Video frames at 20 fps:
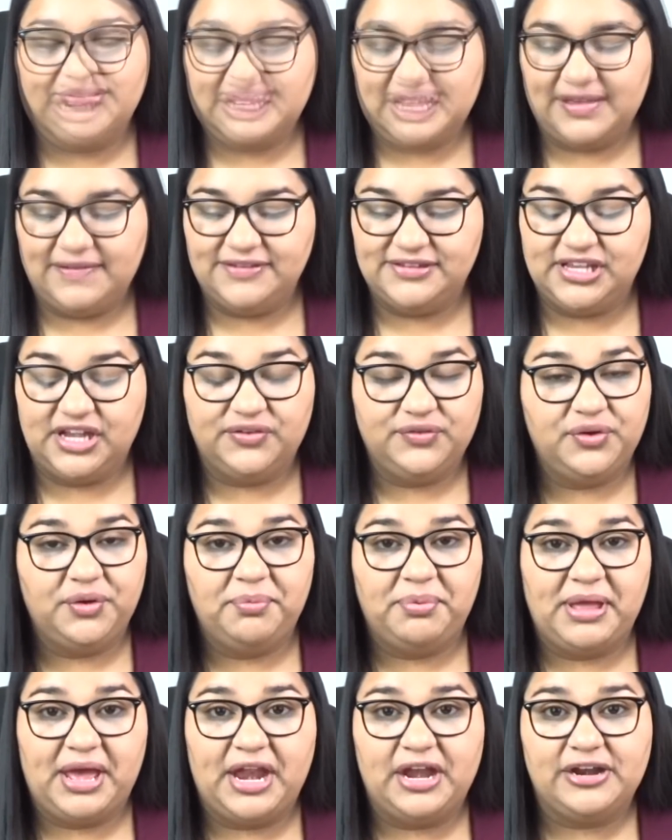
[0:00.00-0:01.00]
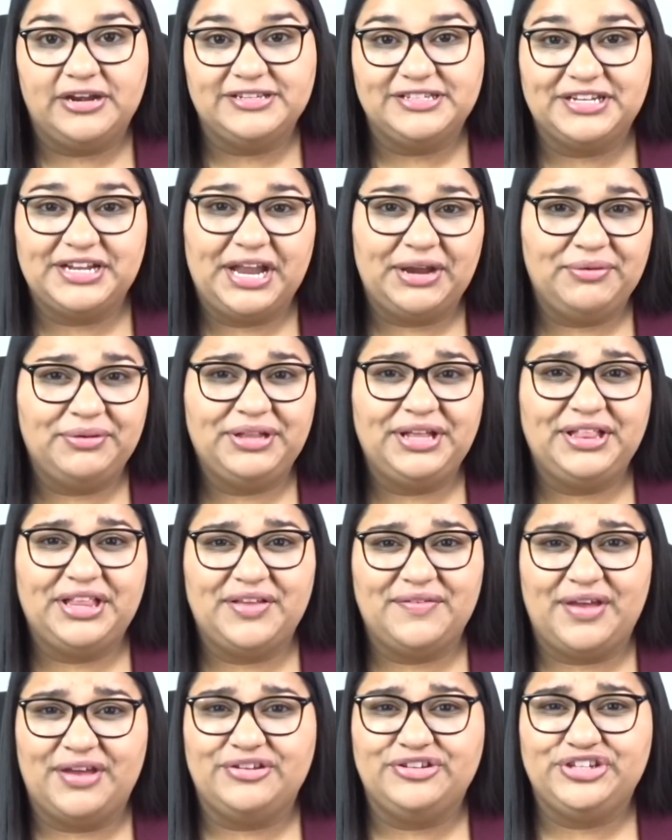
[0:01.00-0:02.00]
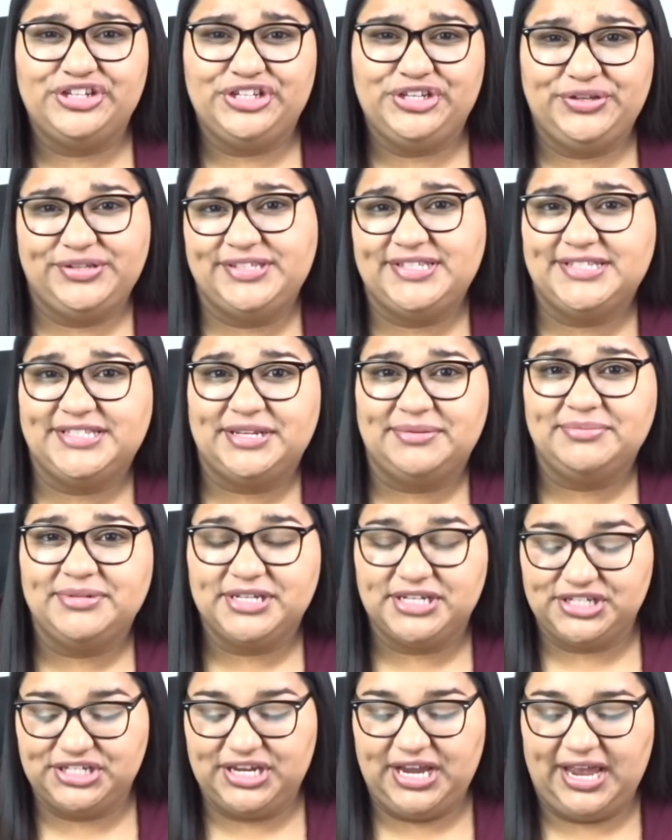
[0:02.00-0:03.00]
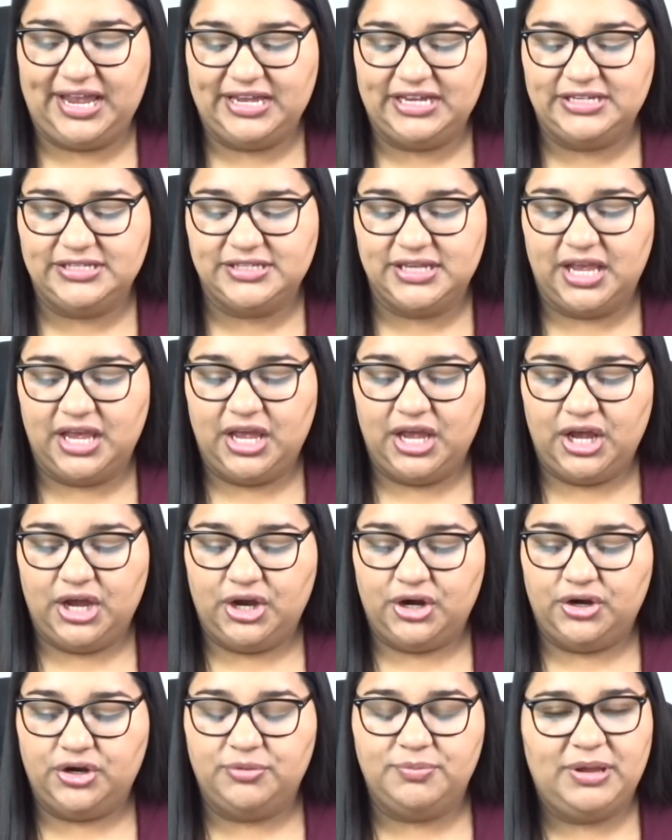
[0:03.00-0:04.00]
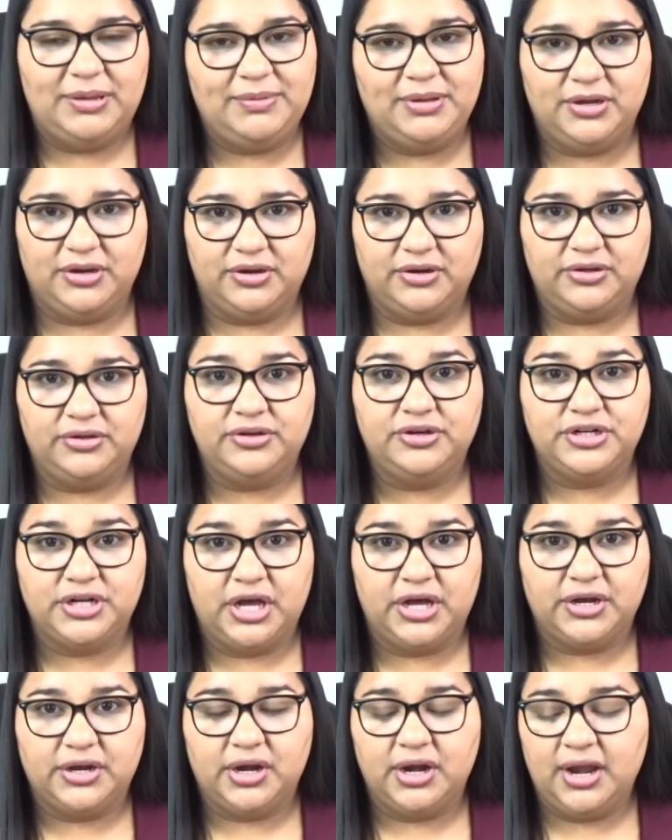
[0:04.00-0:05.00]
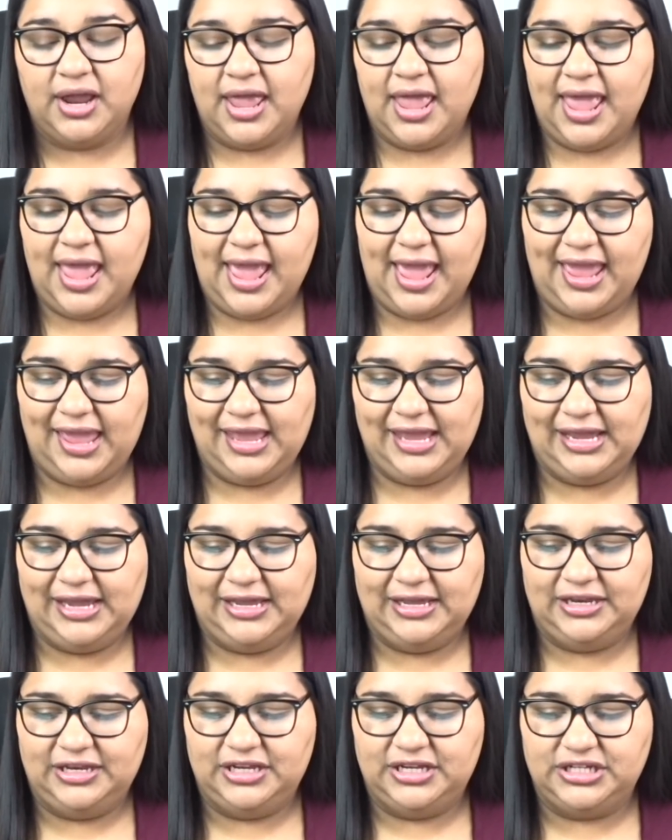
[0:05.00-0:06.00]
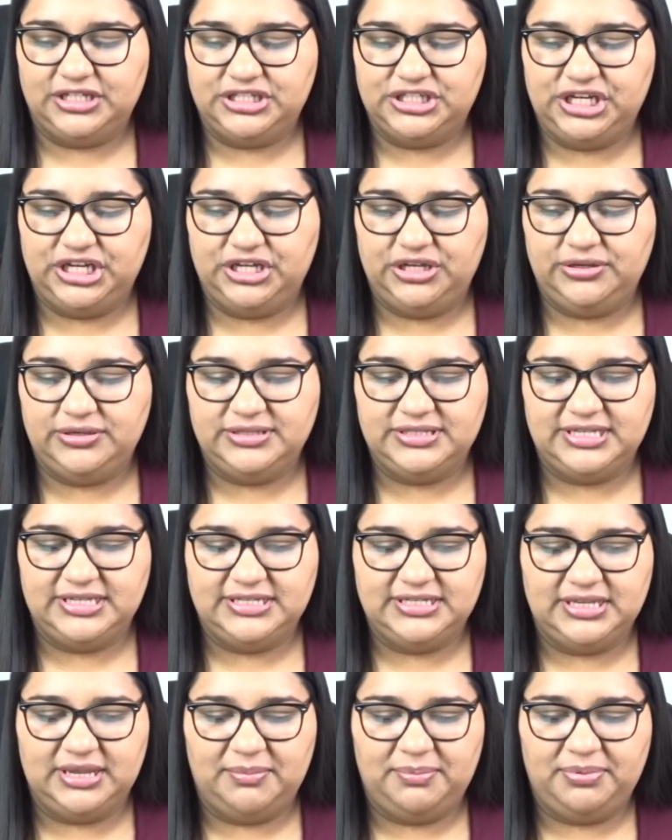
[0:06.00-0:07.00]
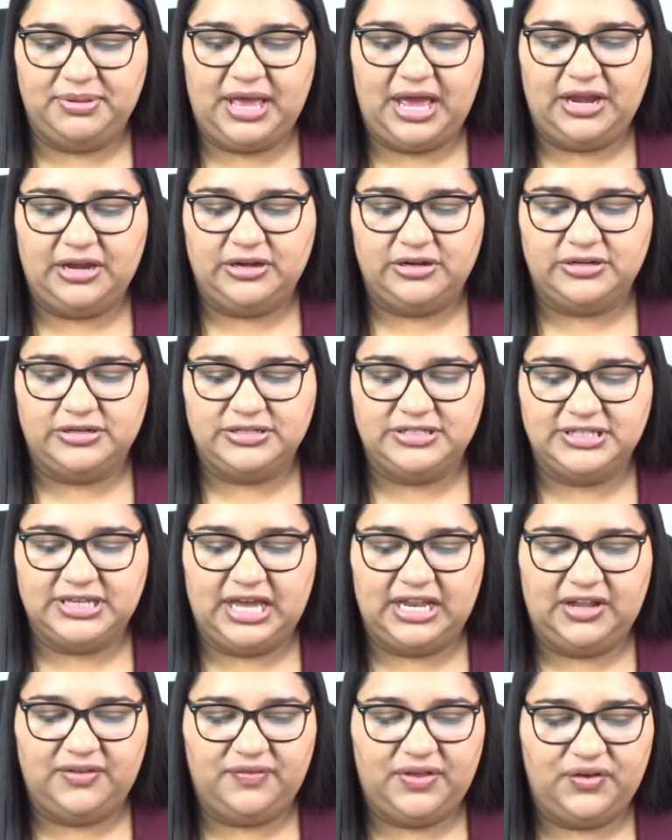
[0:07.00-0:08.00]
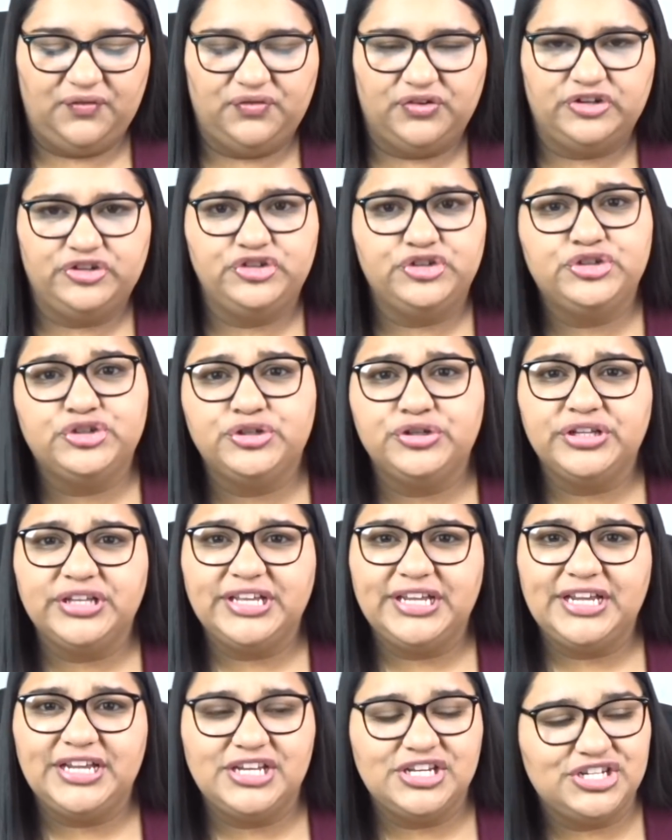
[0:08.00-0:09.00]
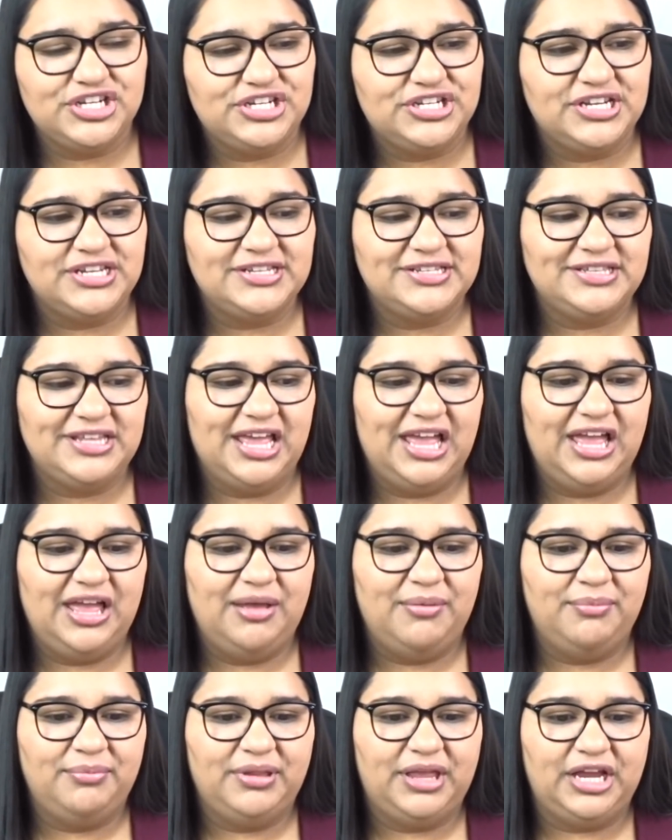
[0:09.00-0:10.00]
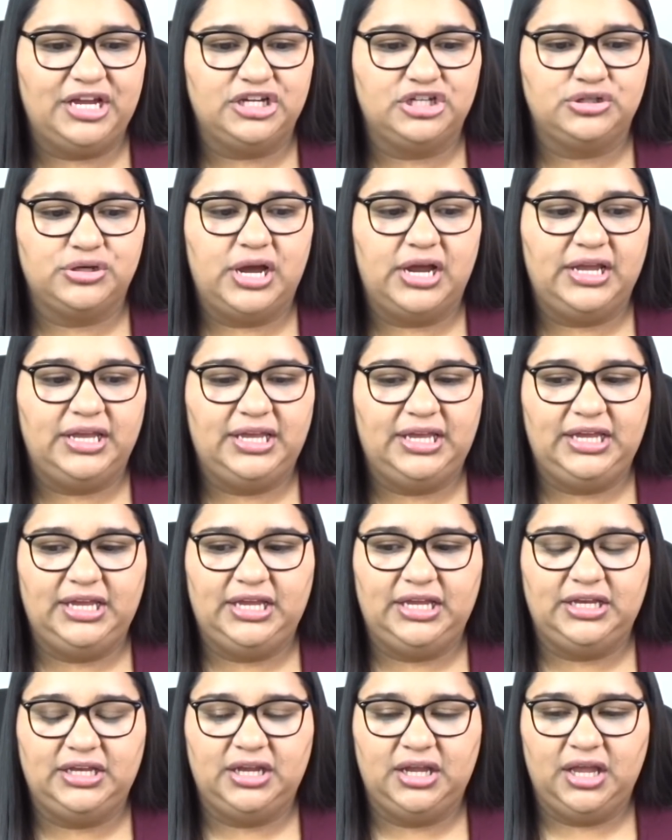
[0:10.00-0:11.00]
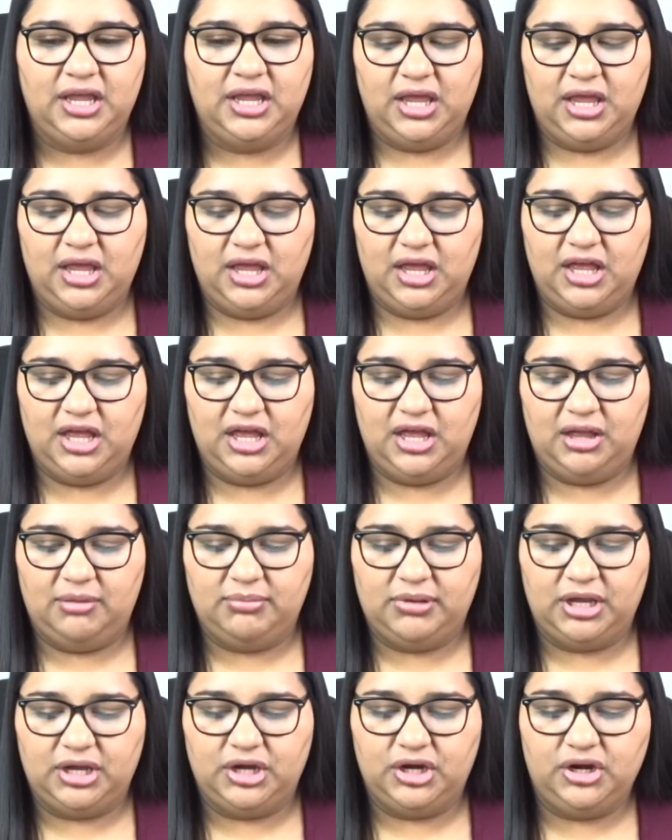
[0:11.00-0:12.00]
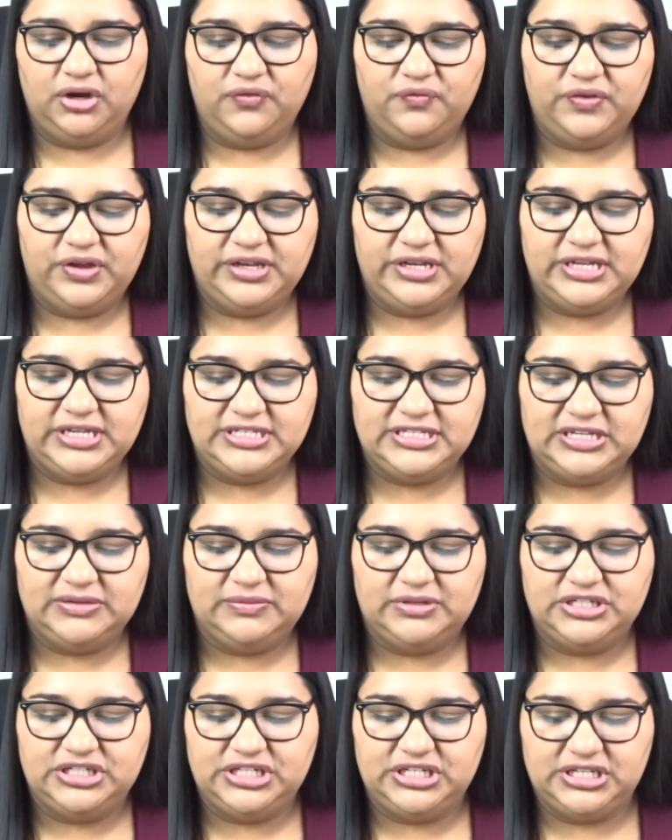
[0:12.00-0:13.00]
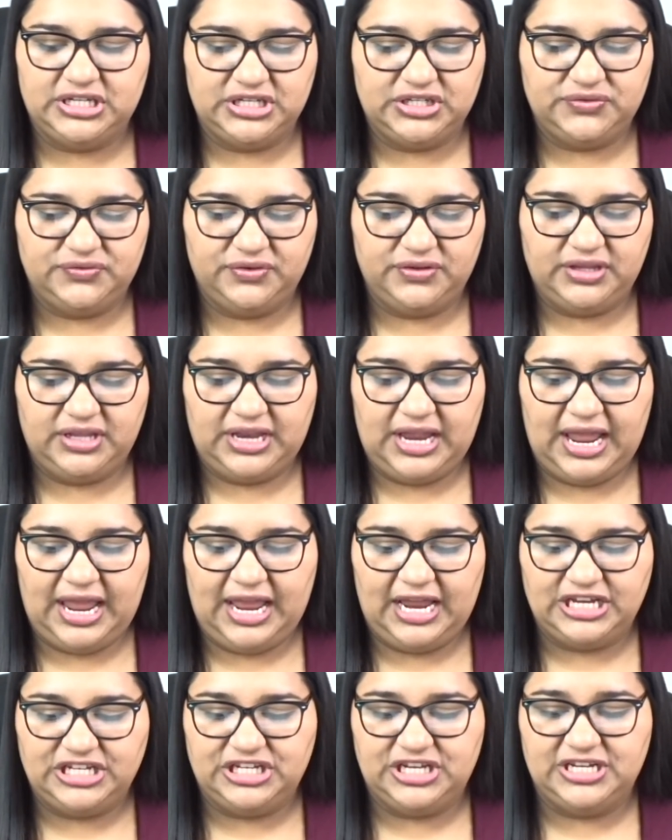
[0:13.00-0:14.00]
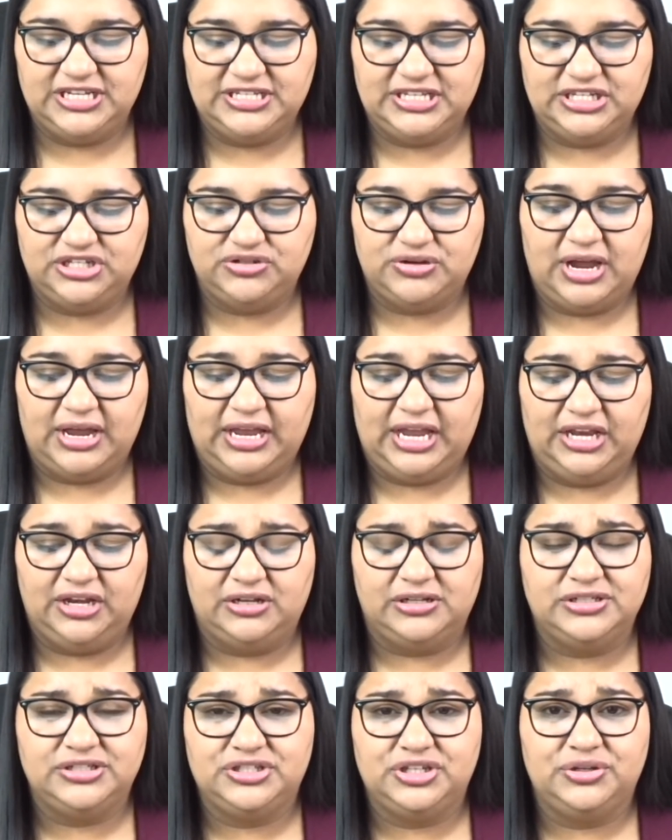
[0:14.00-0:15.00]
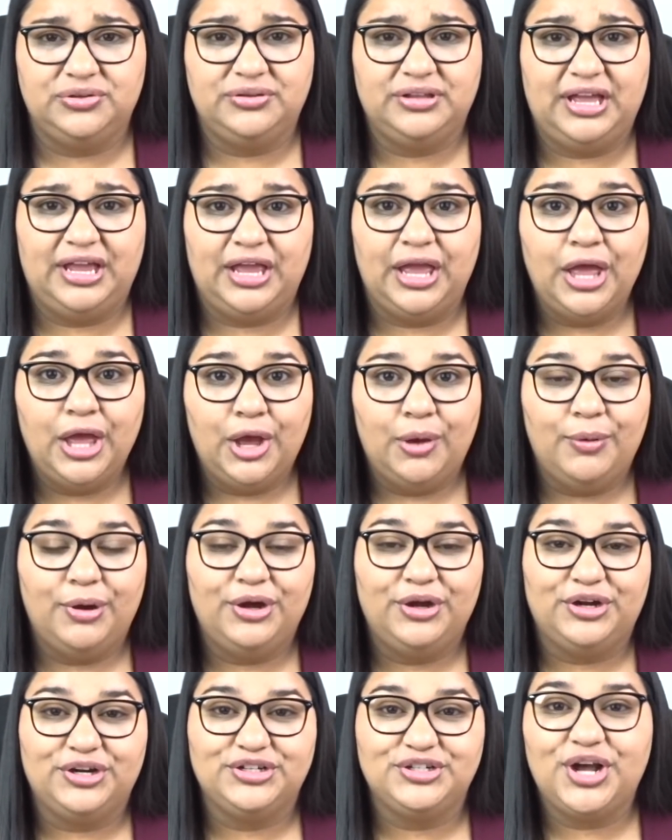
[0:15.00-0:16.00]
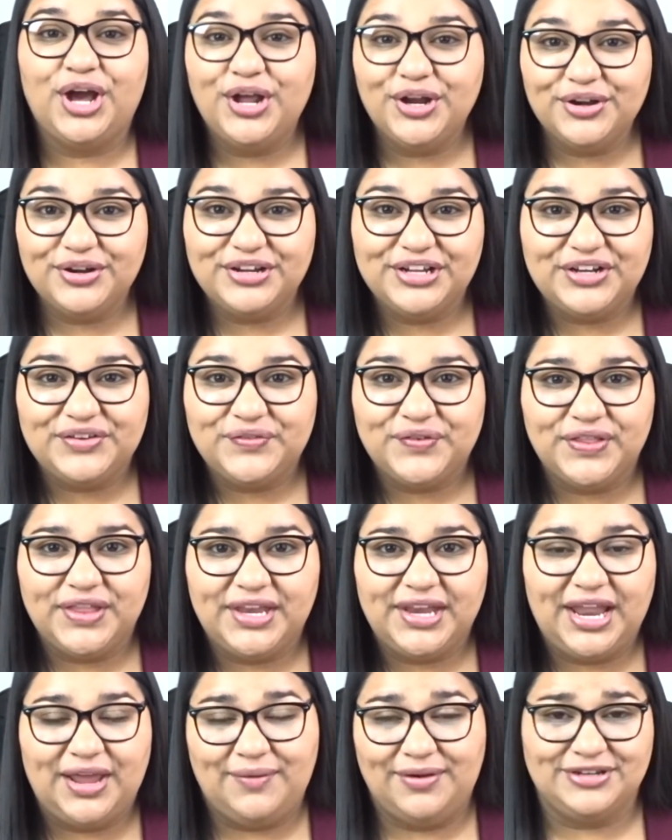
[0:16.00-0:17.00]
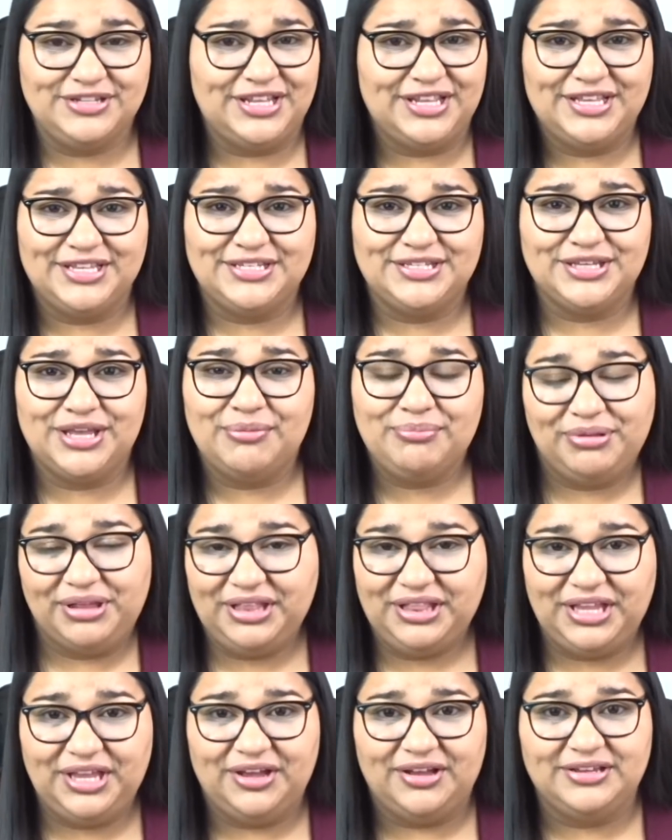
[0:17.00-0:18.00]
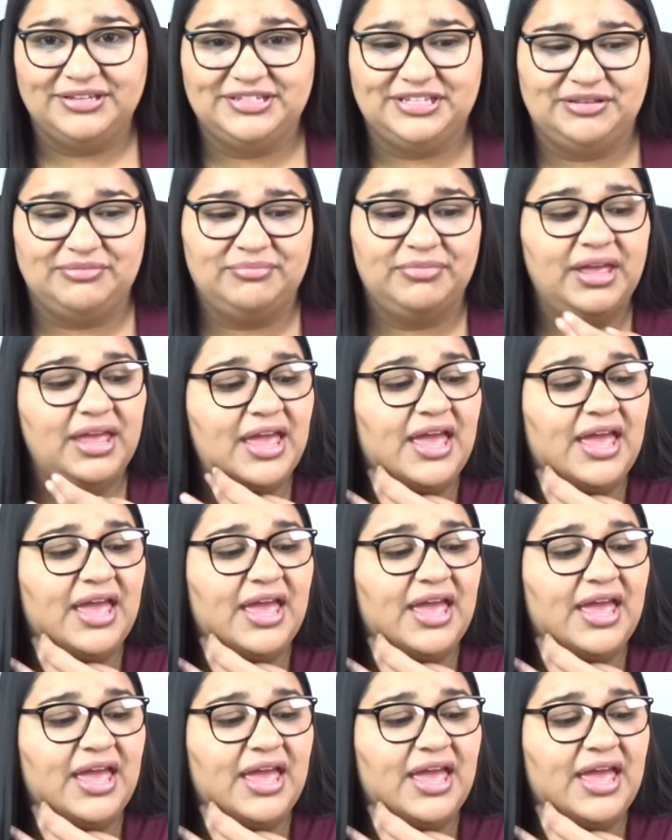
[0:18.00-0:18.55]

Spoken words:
She have several planners and I really love how she uses them because she has her baby girl, her daughter, and she uses planners kind of like for journaling. She does them like tracking like her fitness and what she does for the day. She does it tracking also like what her daughter did for the day, which I think is completely awesome.